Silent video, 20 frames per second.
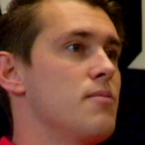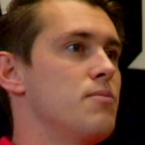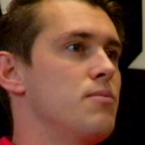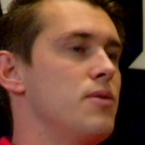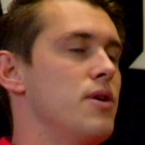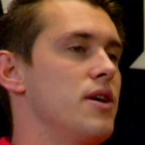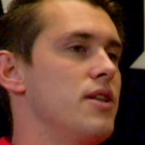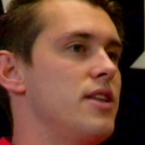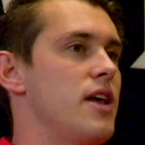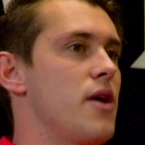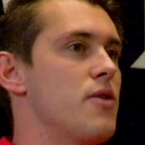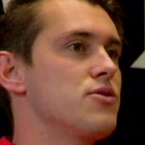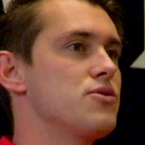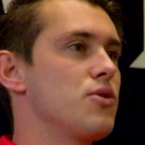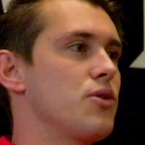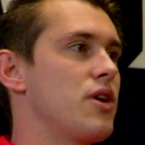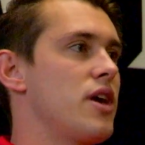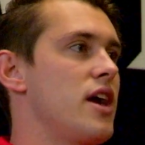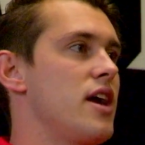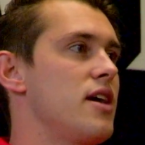but that was
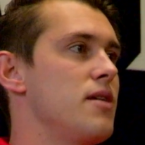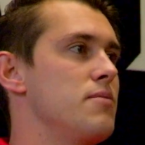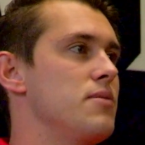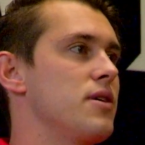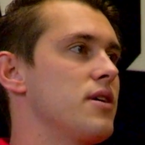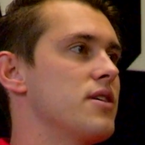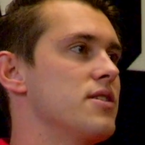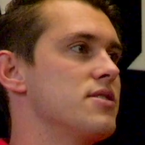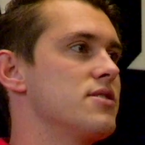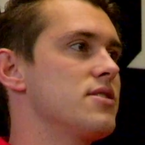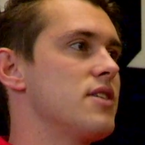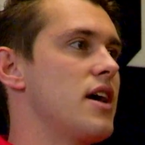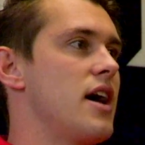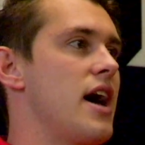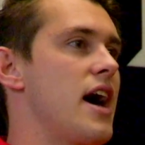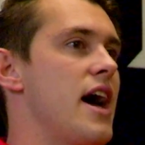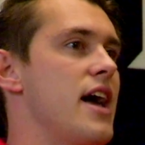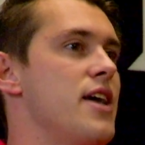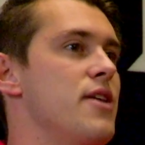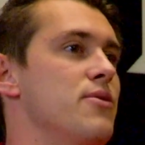okay, because
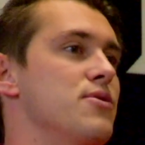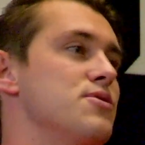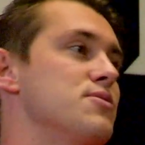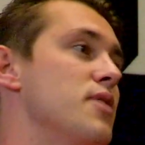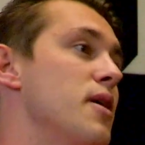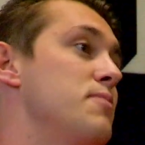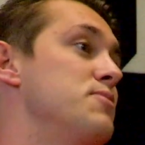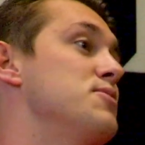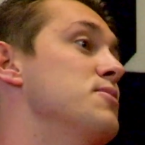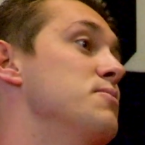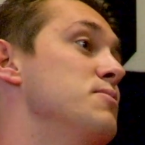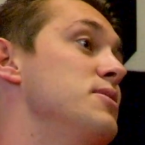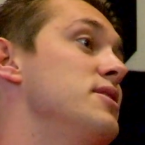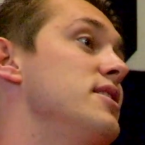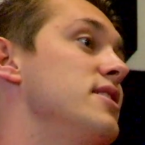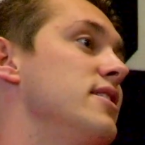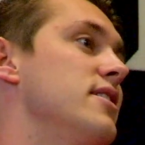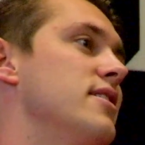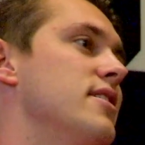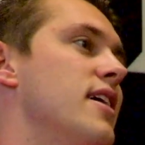it was up to
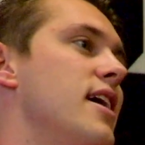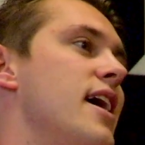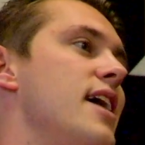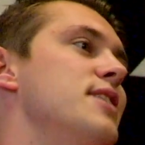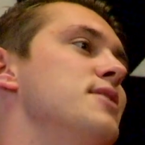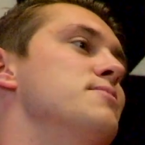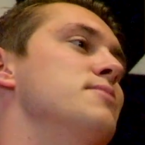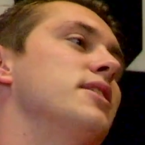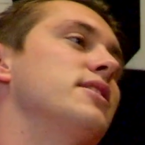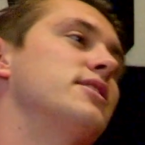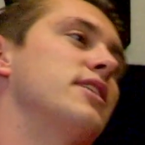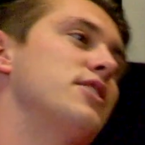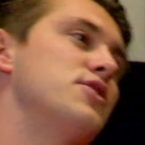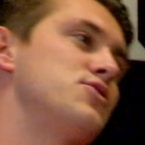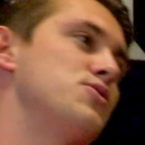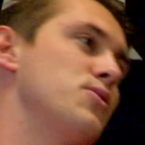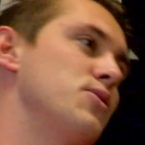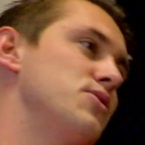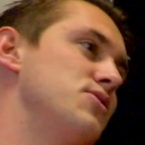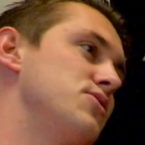me. I had to make that
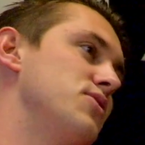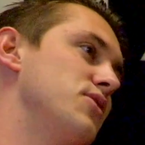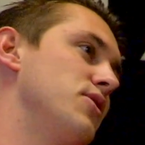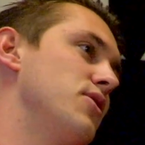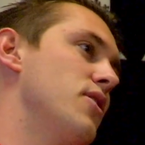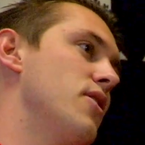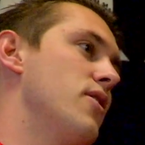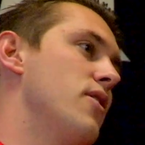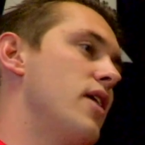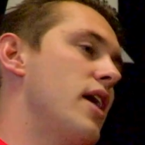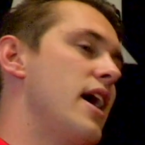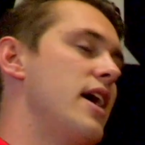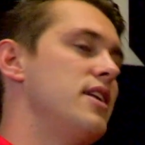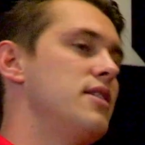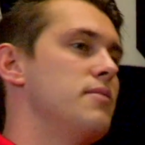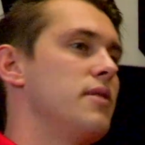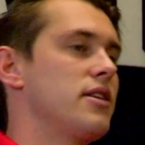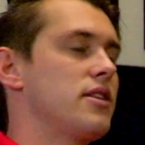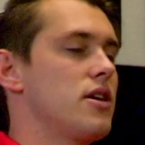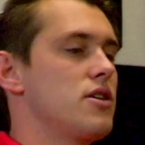choice to go. I had to
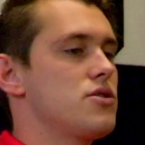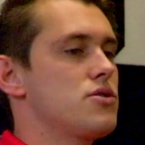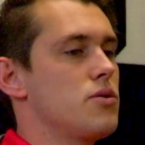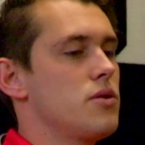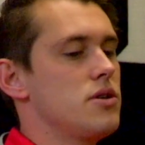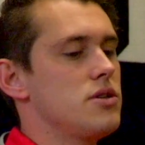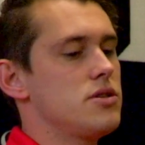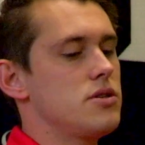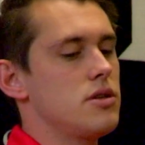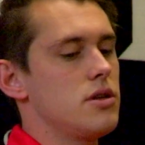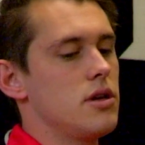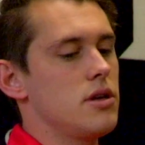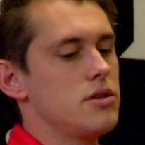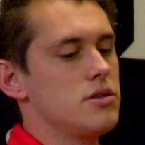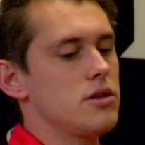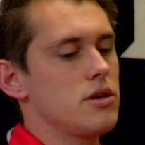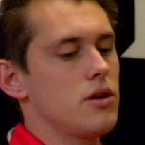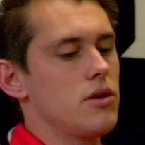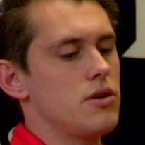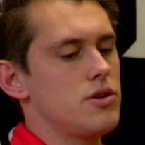make that choice to
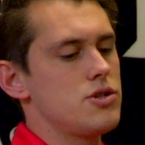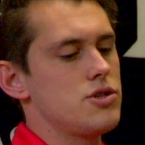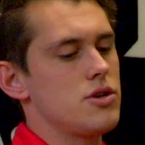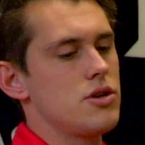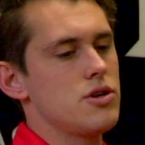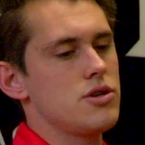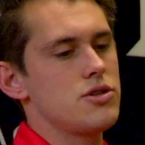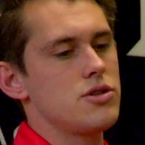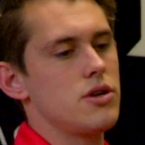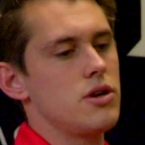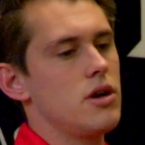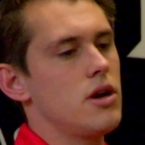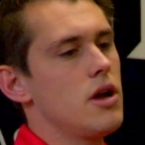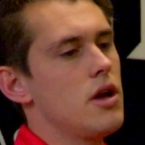go to church or